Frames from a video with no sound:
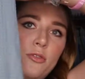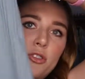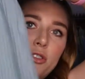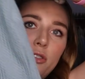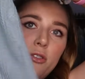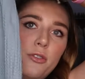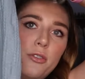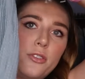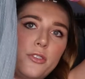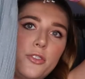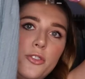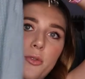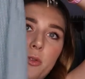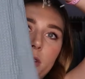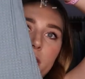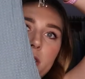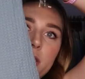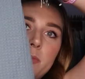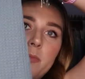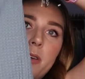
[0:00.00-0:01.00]

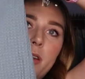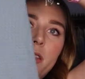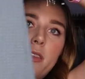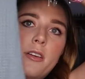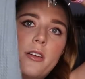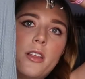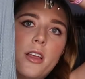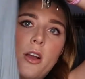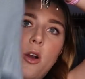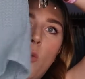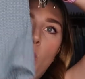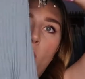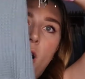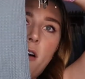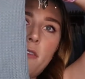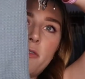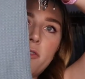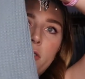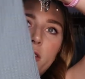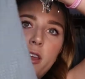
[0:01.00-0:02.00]
shorts, but they're like a
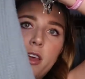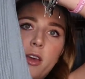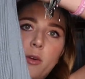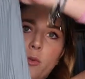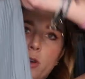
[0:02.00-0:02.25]
waffle knit,